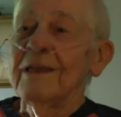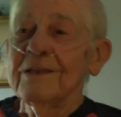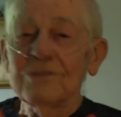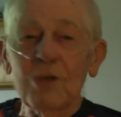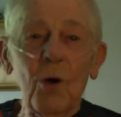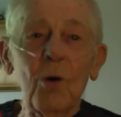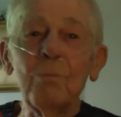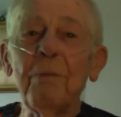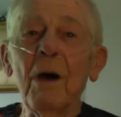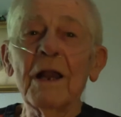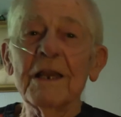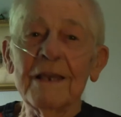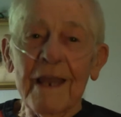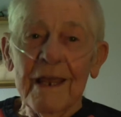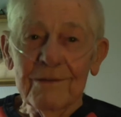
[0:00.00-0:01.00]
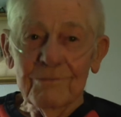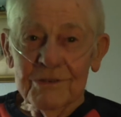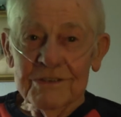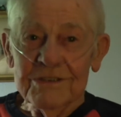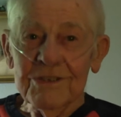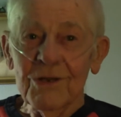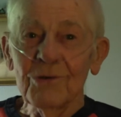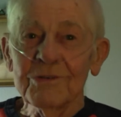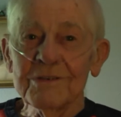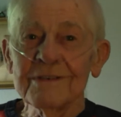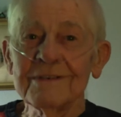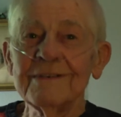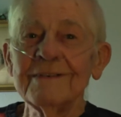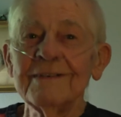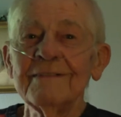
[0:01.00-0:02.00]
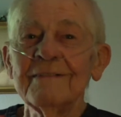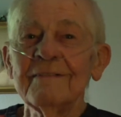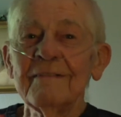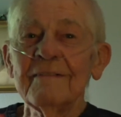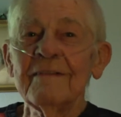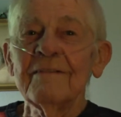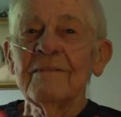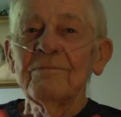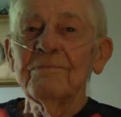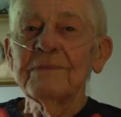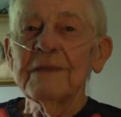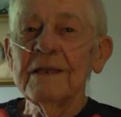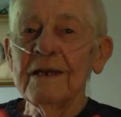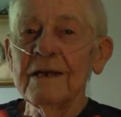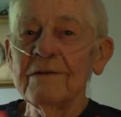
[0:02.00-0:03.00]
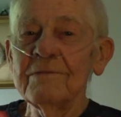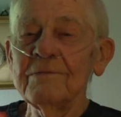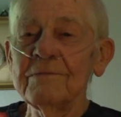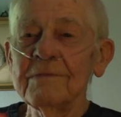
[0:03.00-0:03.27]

his whole body language told you. Yeah.